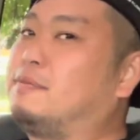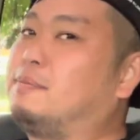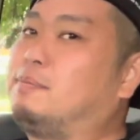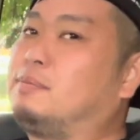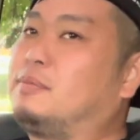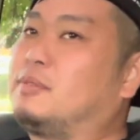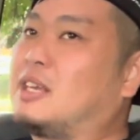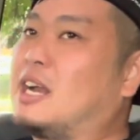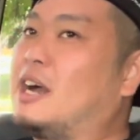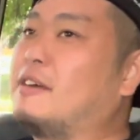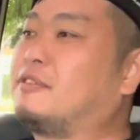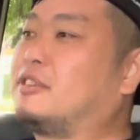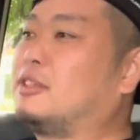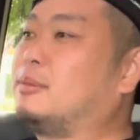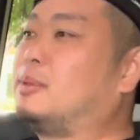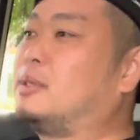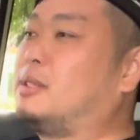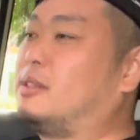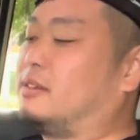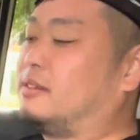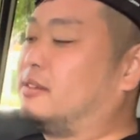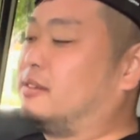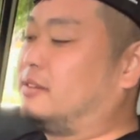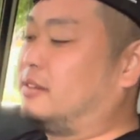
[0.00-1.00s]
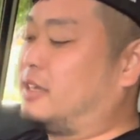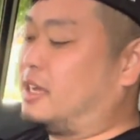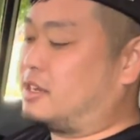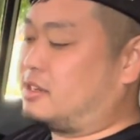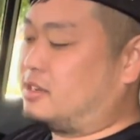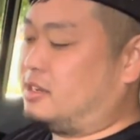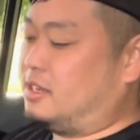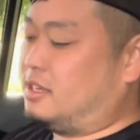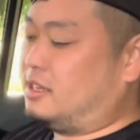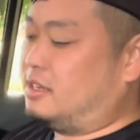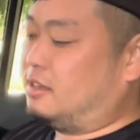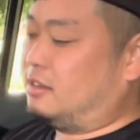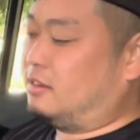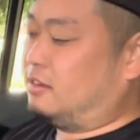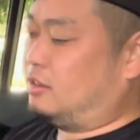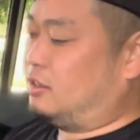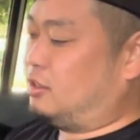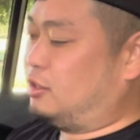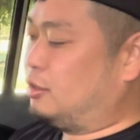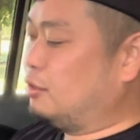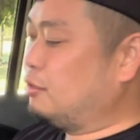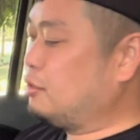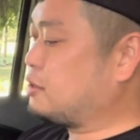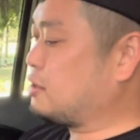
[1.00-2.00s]
comfortable actually.
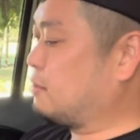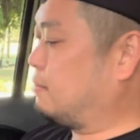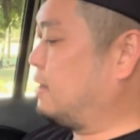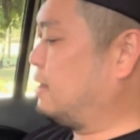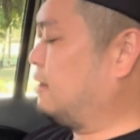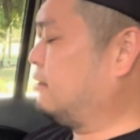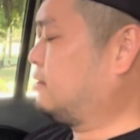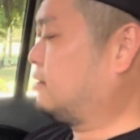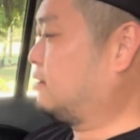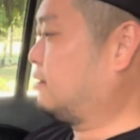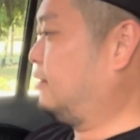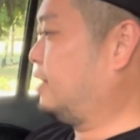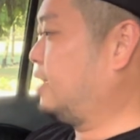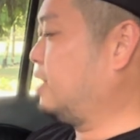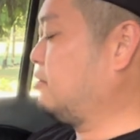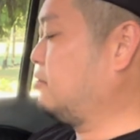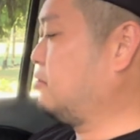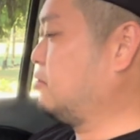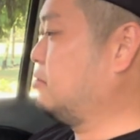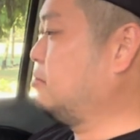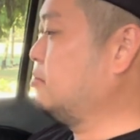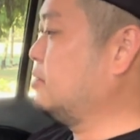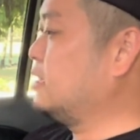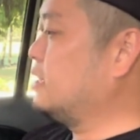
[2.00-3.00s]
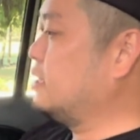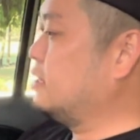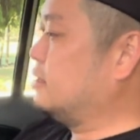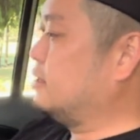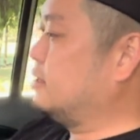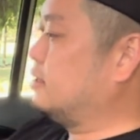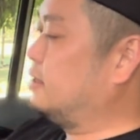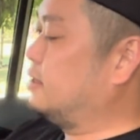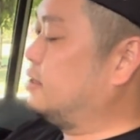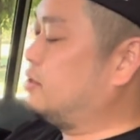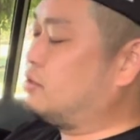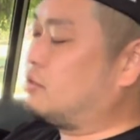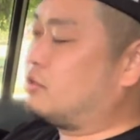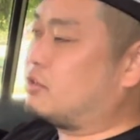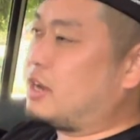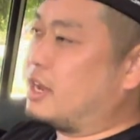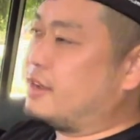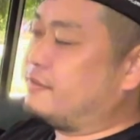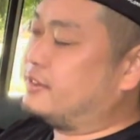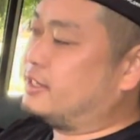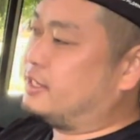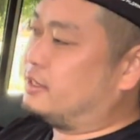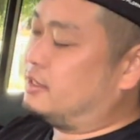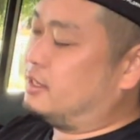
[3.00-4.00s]
Huge amounts of leg room. This is
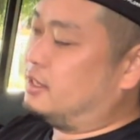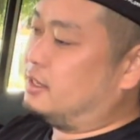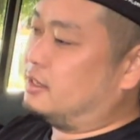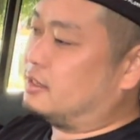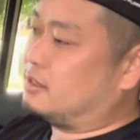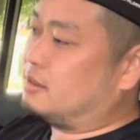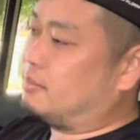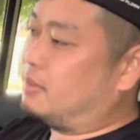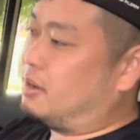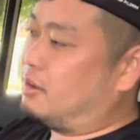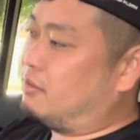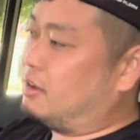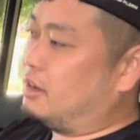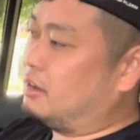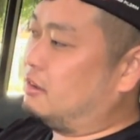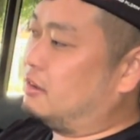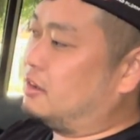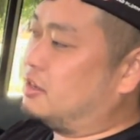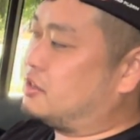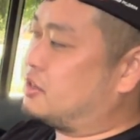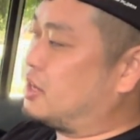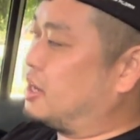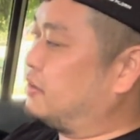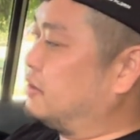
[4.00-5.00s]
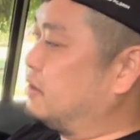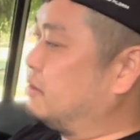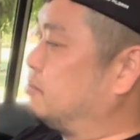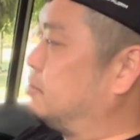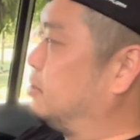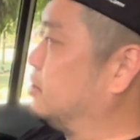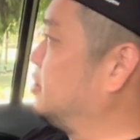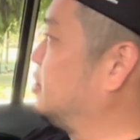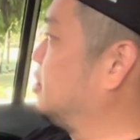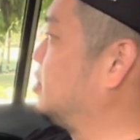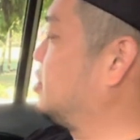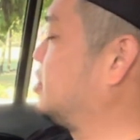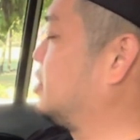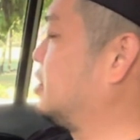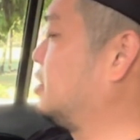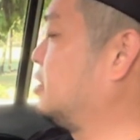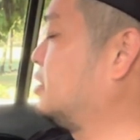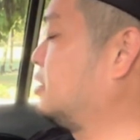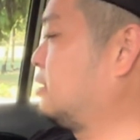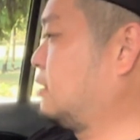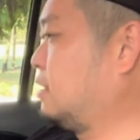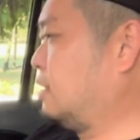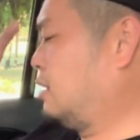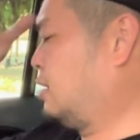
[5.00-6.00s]
driver's seat. This is my regular driving position.
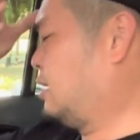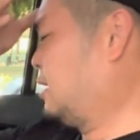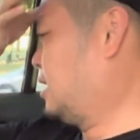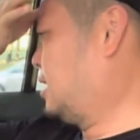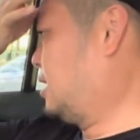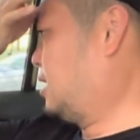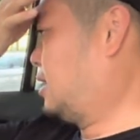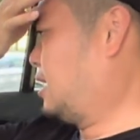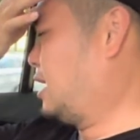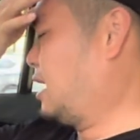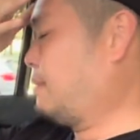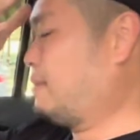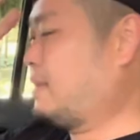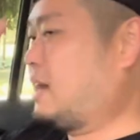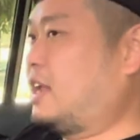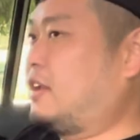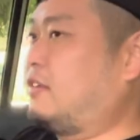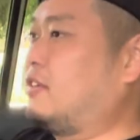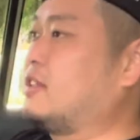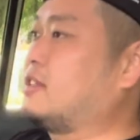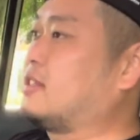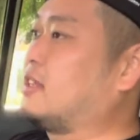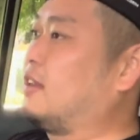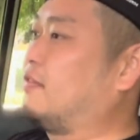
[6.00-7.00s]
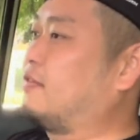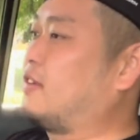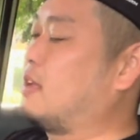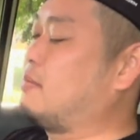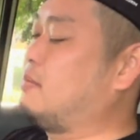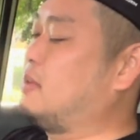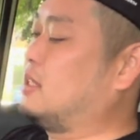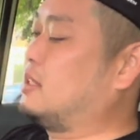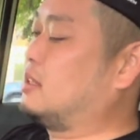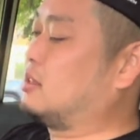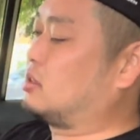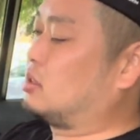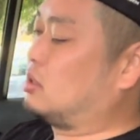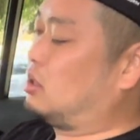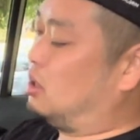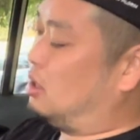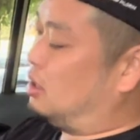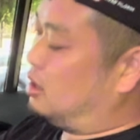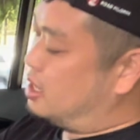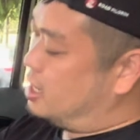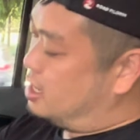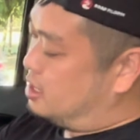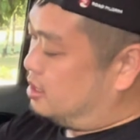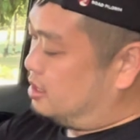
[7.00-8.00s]
I'm 175 meters
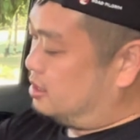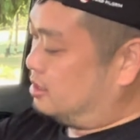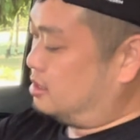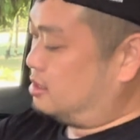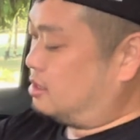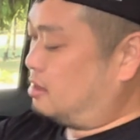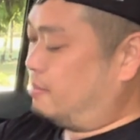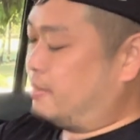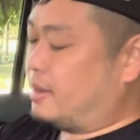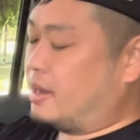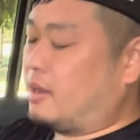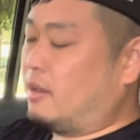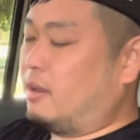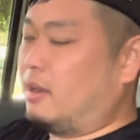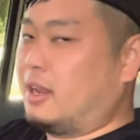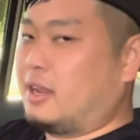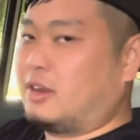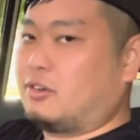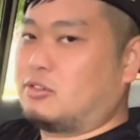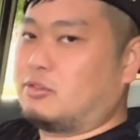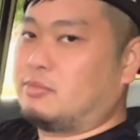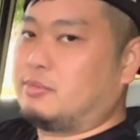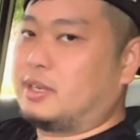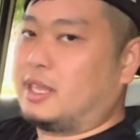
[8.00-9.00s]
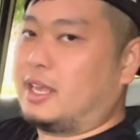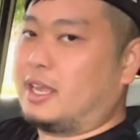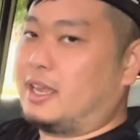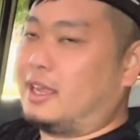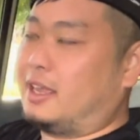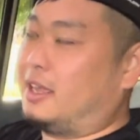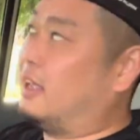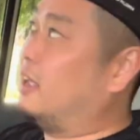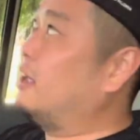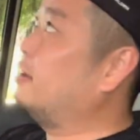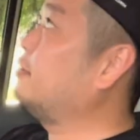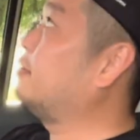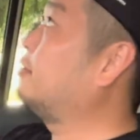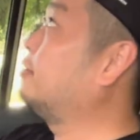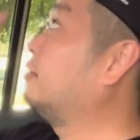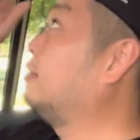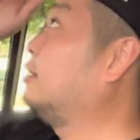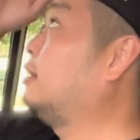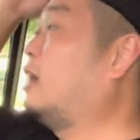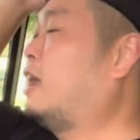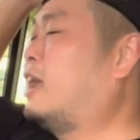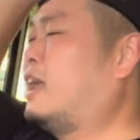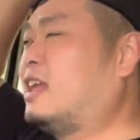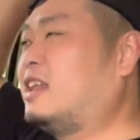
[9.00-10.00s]
tall and this is the amount of leg room that I have
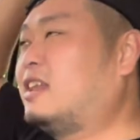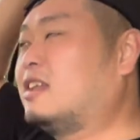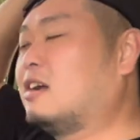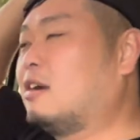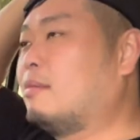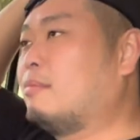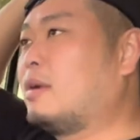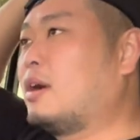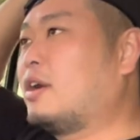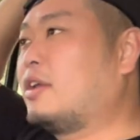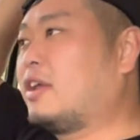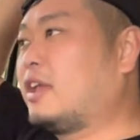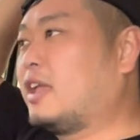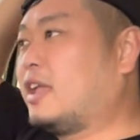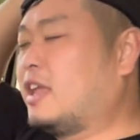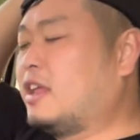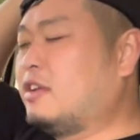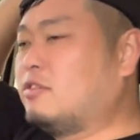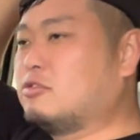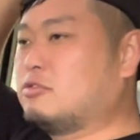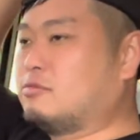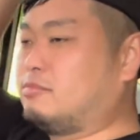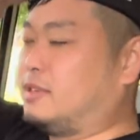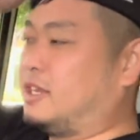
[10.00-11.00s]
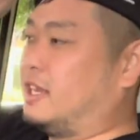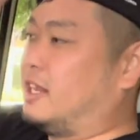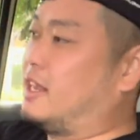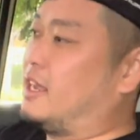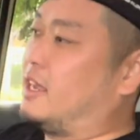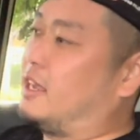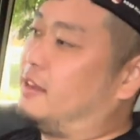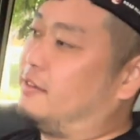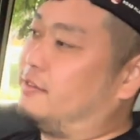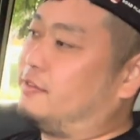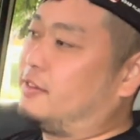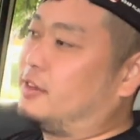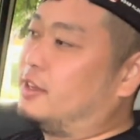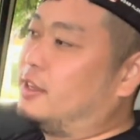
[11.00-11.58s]
and the amount of headroom that I have.